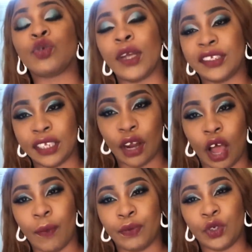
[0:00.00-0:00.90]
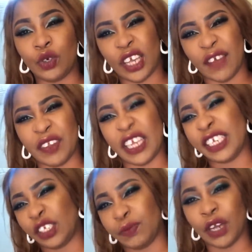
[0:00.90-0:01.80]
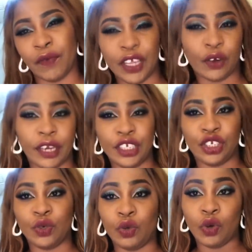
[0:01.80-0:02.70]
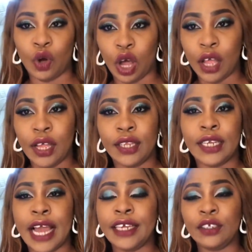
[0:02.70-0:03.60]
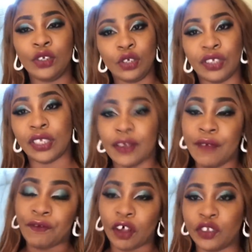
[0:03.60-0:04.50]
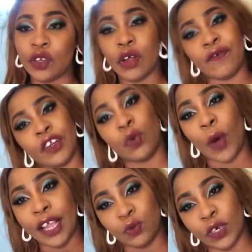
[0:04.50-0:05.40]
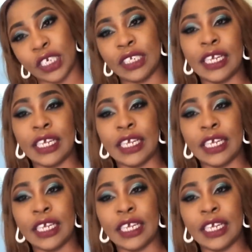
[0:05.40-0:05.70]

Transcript: twist it up, give it a little bit of English look, then use the first look for the white wedding.